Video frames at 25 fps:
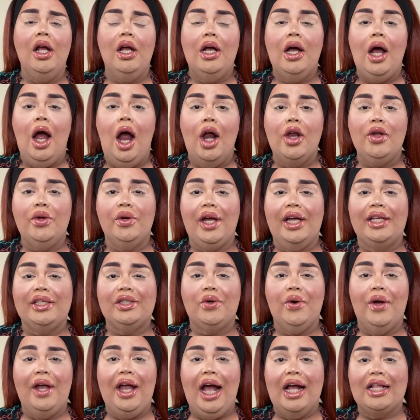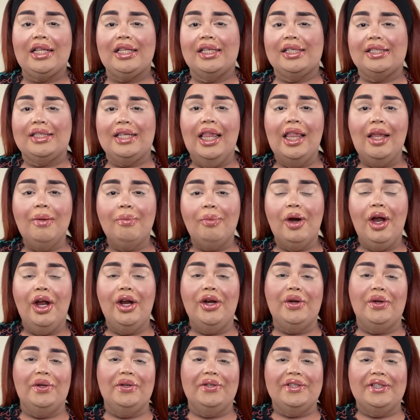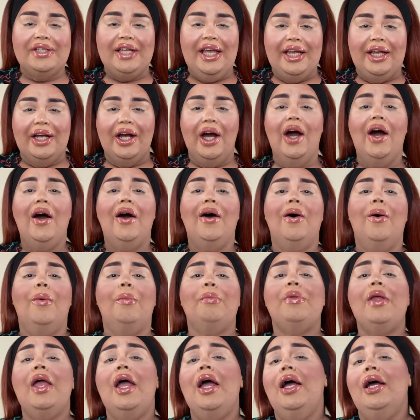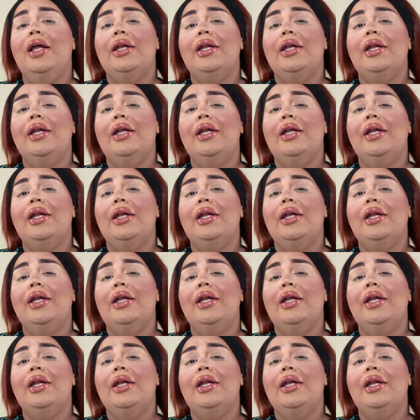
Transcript: Are you guys going out to celebrate? Are you staying home?